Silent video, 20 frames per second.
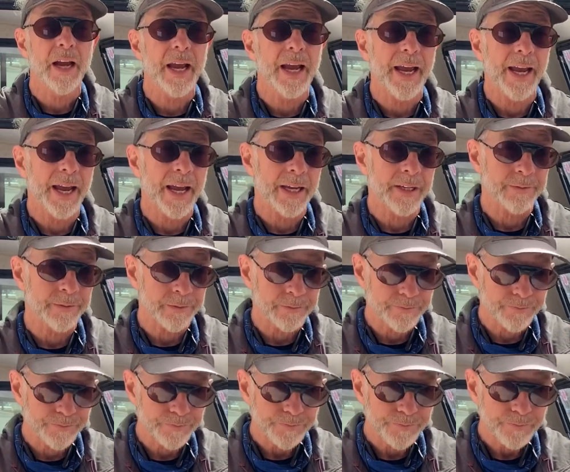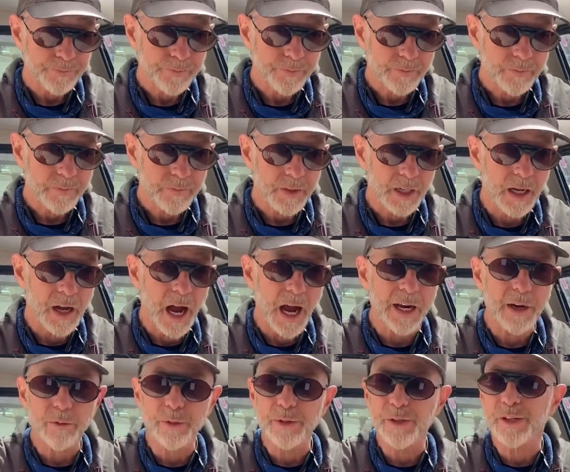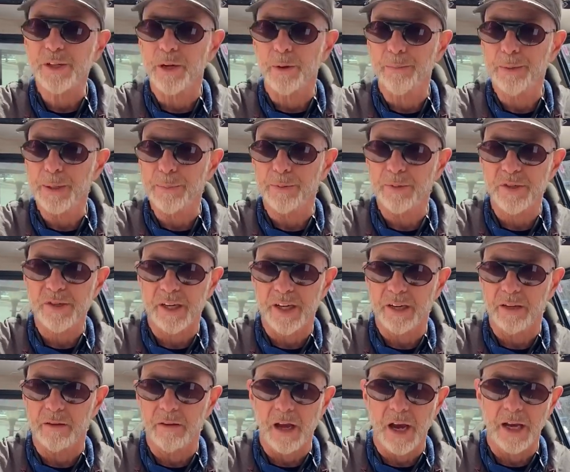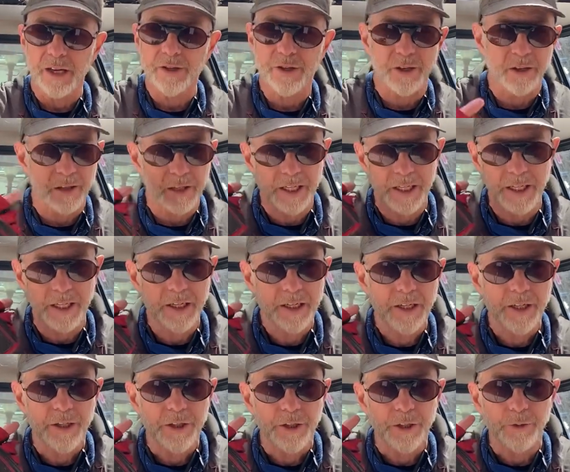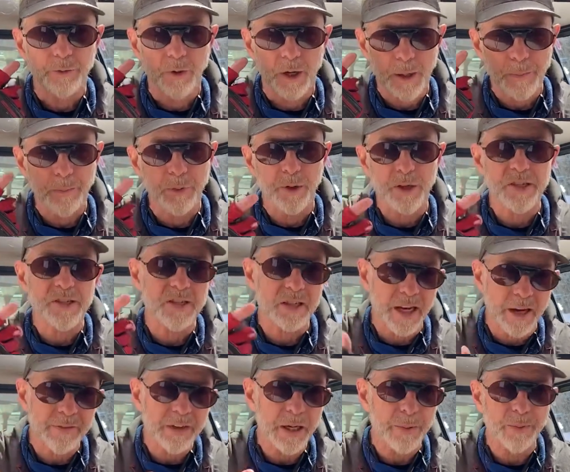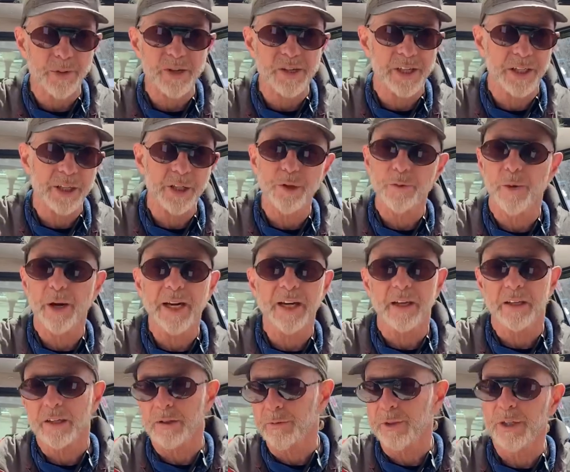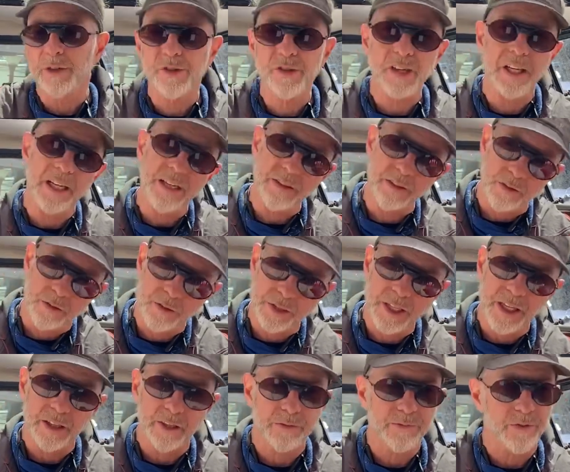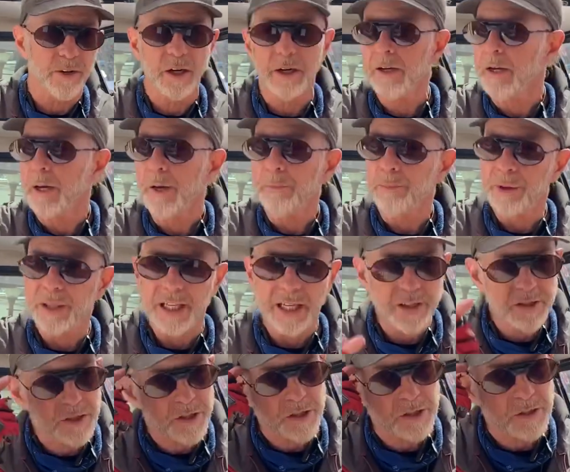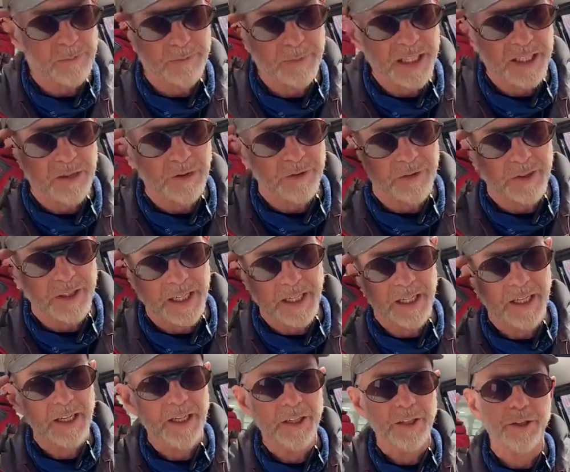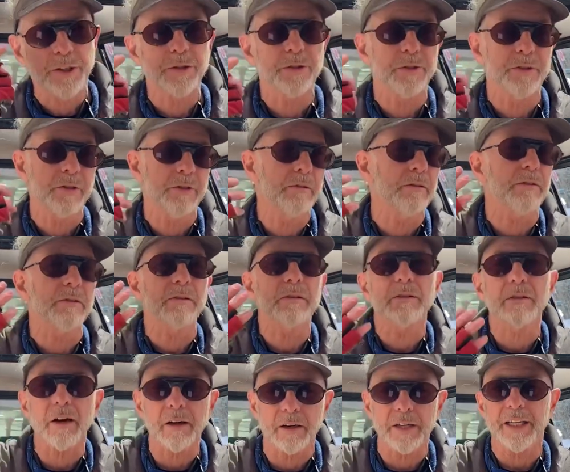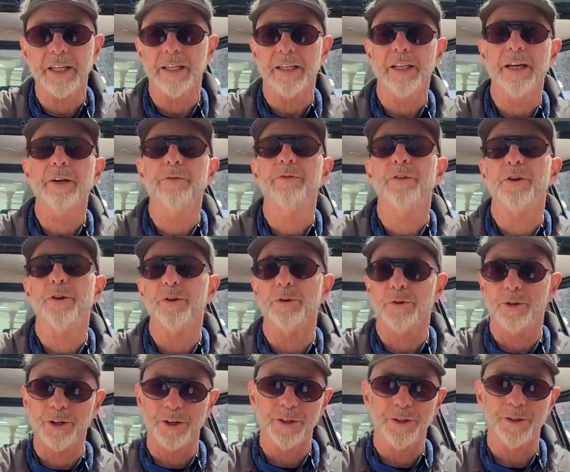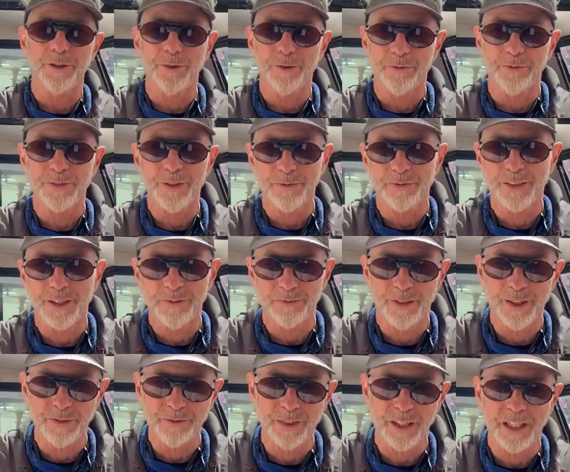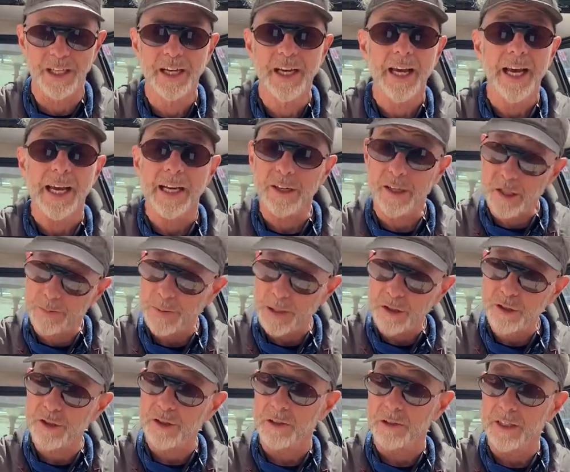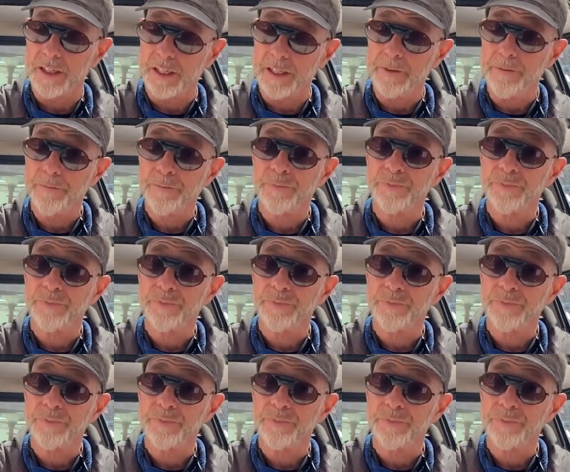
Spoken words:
And I always tell people psychologically, You want to put 70% of your weight on the rear ski and 30 on the front. But that's just a mental thing. You're lucky if you can do 50-50. And especially